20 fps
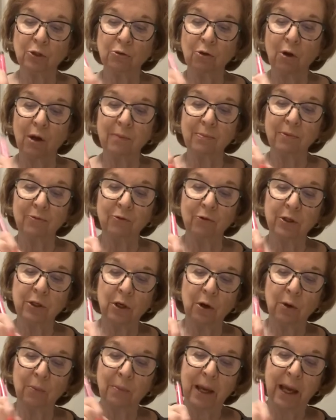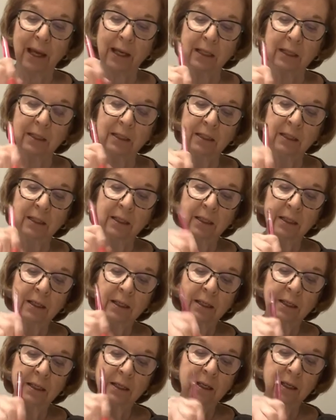dry before you go back
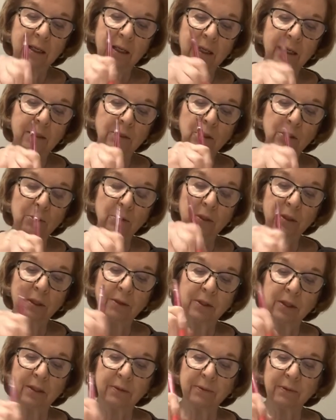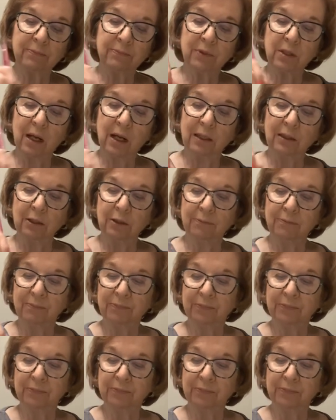and do another color.